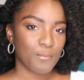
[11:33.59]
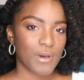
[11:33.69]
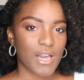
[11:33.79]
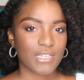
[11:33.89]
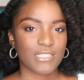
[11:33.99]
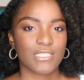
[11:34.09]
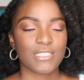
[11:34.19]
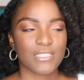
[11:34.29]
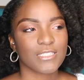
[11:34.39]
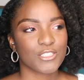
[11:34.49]

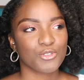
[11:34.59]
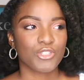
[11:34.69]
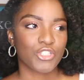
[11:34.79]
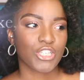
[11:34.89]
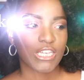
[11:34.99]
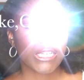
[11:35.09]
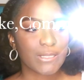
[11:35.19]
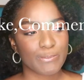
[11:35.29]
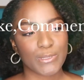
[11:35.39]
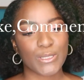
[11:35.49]
box that you can check,
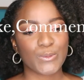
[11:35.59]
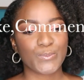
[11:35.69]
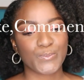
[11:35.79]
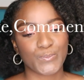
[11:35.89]
but